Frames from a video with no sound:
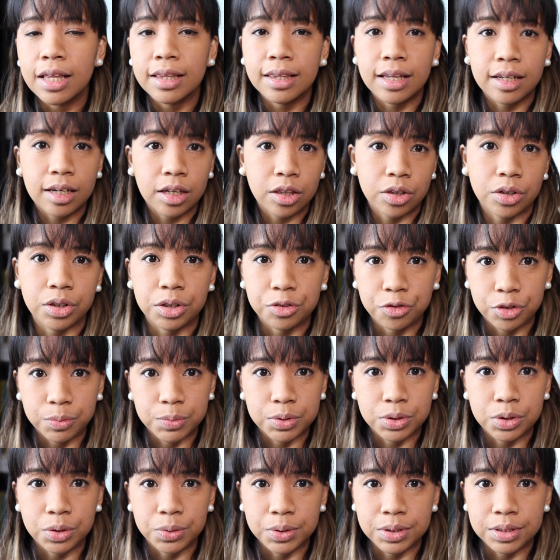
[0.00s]
that I learned from
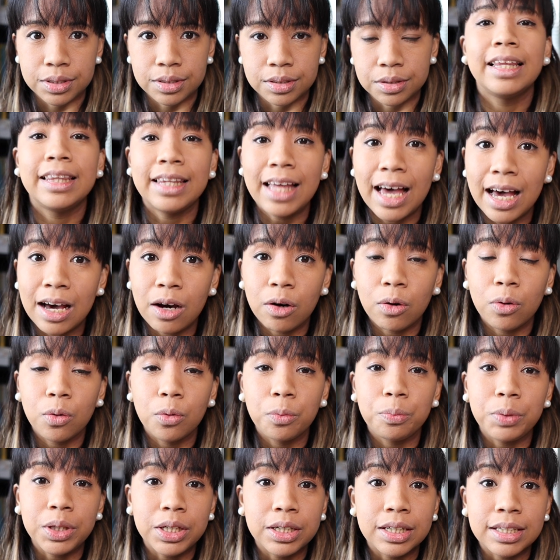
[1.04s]
Stoicism. Now,
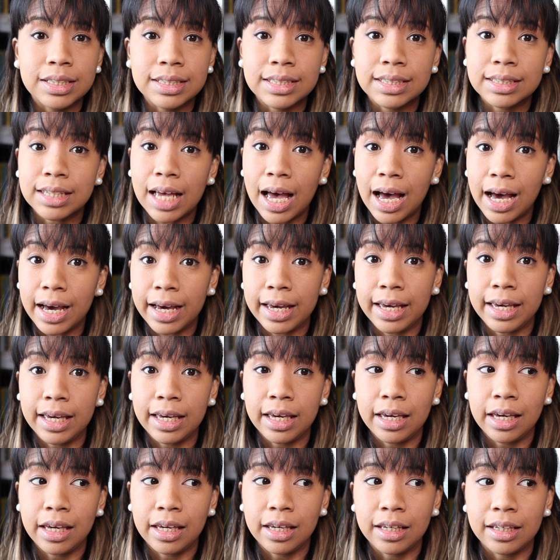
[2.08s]
because
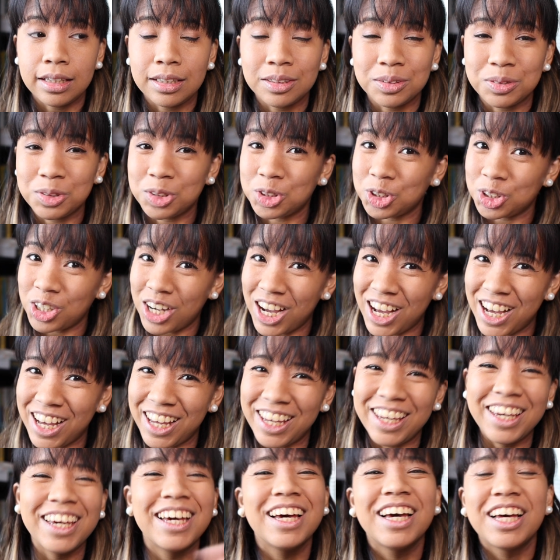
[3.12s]
I
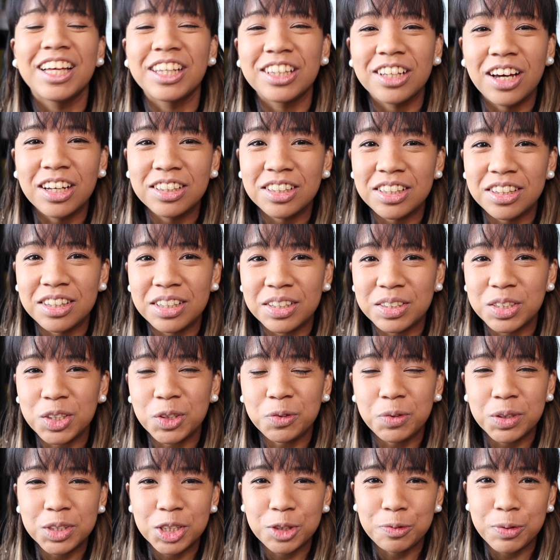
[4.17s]
try not to think so
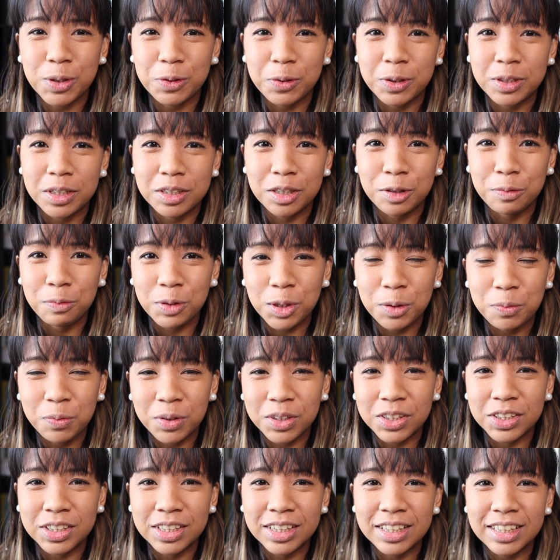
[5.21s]
much about what other people
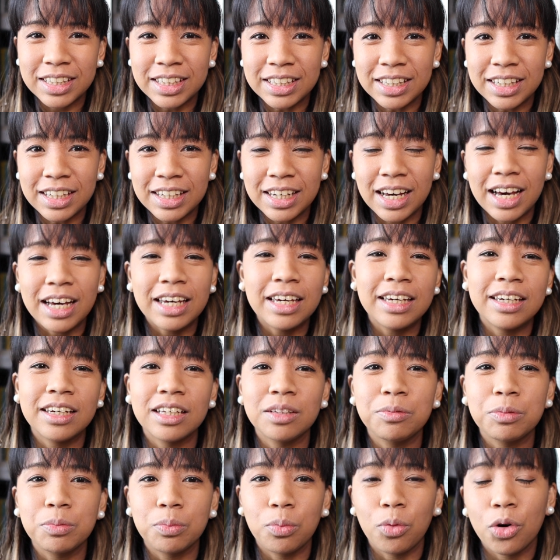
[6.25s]
are thinking, I
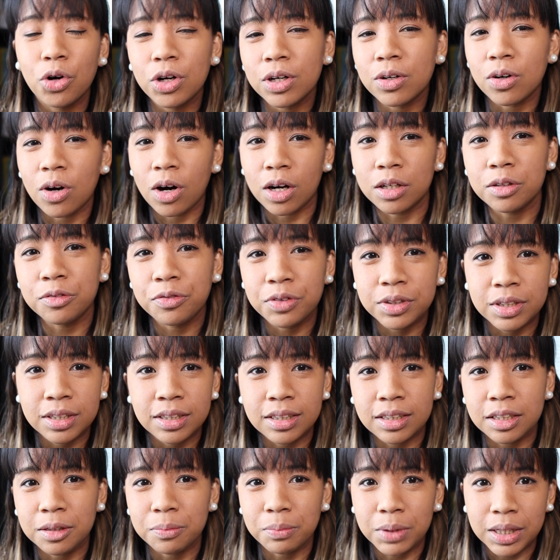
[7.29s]
can more
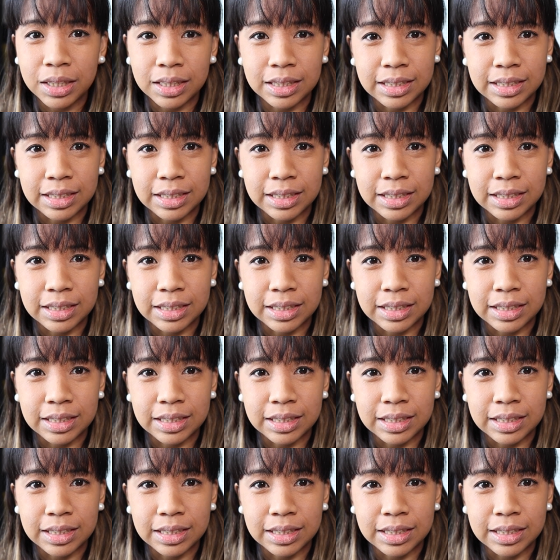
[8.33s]
confidently make